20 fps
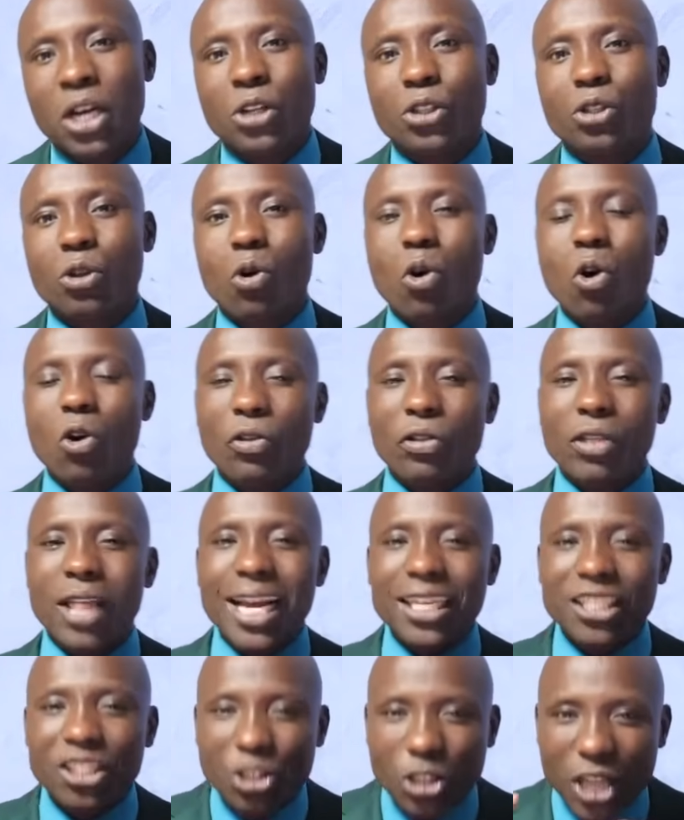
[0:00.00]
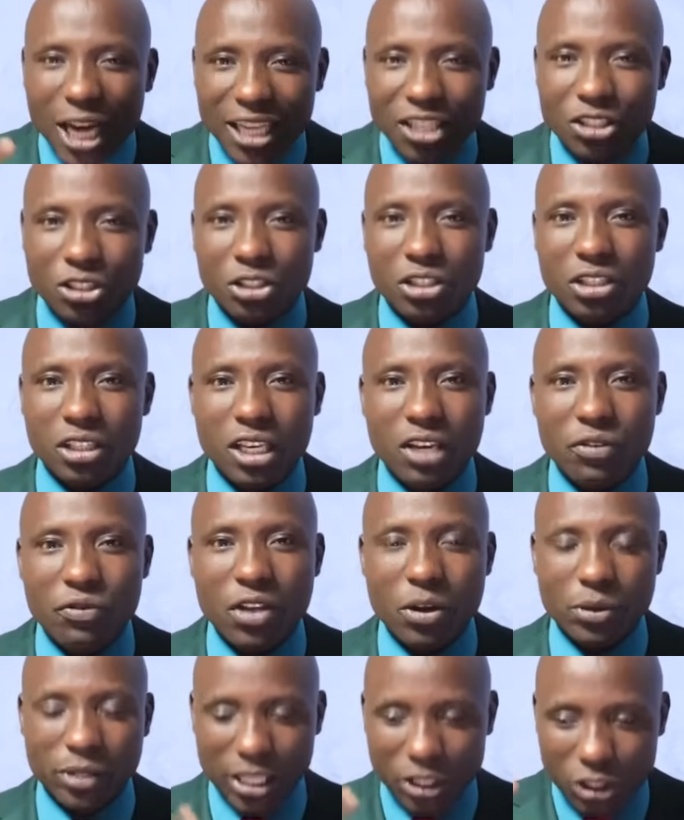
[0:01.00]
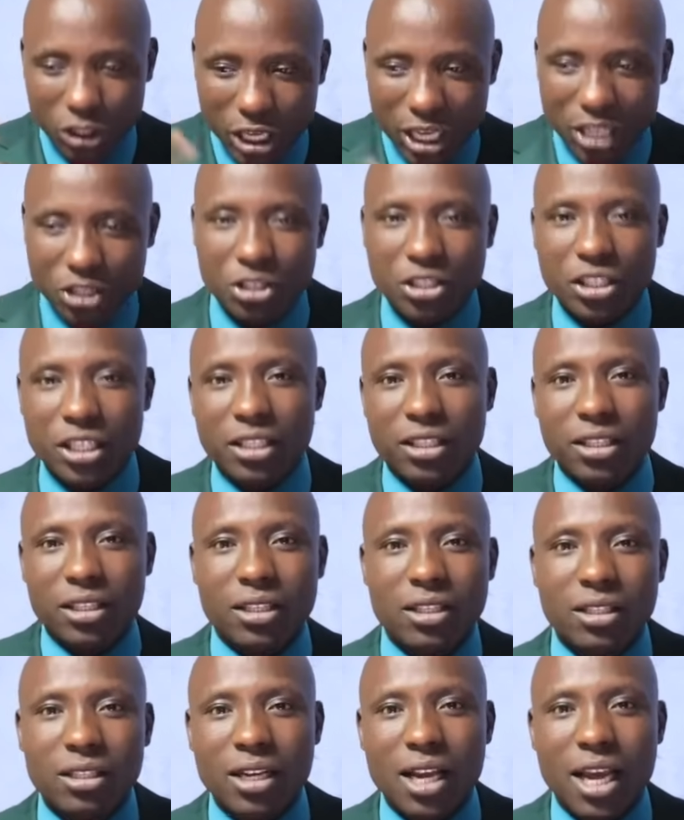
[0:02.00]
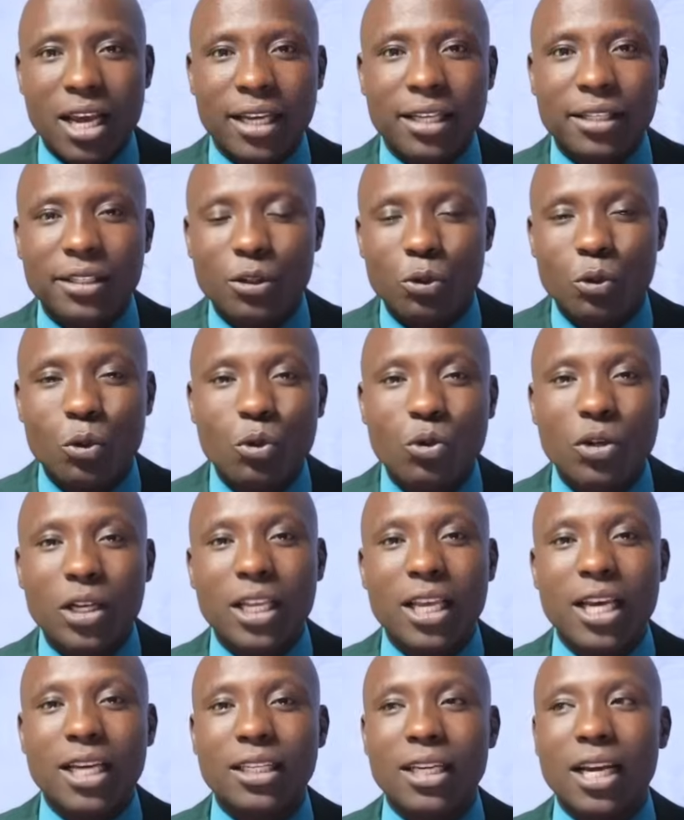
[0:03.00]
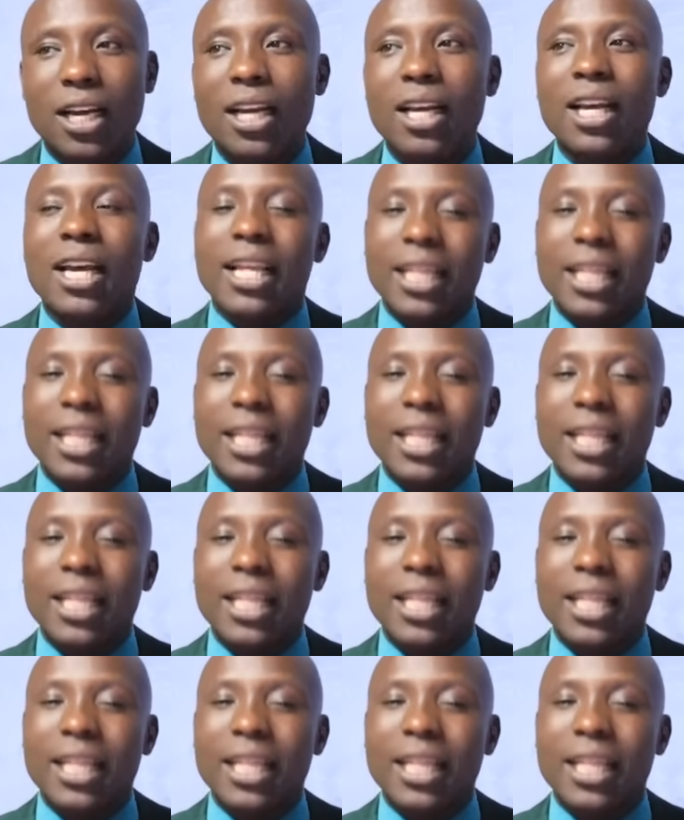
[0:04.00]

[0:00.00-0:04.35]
So on that charge, if there was a charge sheet against Uhuru Kenyatta,